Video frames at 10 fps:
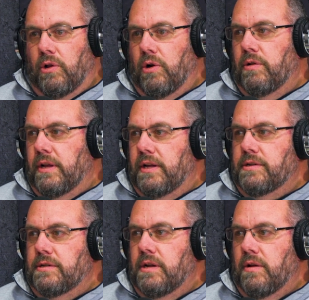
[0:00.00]
learned
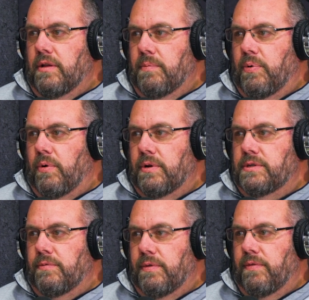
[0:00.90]
the
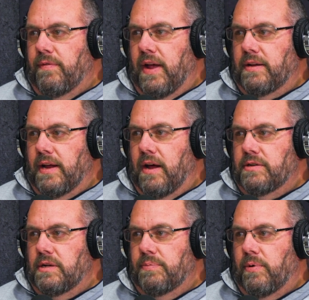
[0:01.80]
importance of, with the Van
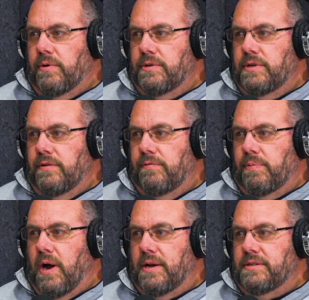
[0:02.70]
Tiles, the importance of
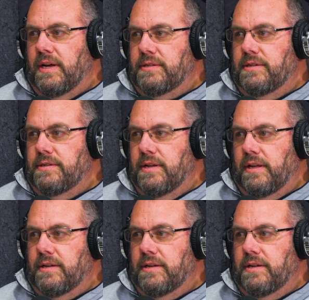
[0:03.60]
processes and the